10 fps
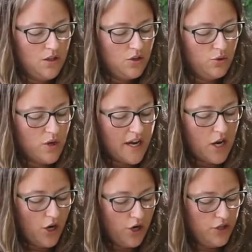who I
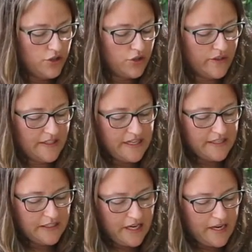hurt during
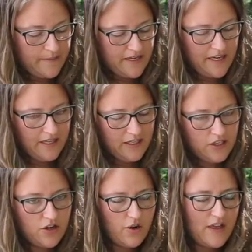that time. And,
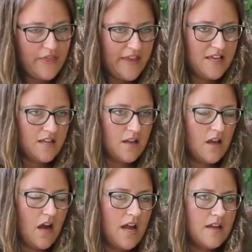you know, I think
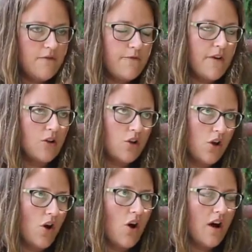I
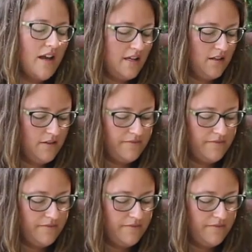felt God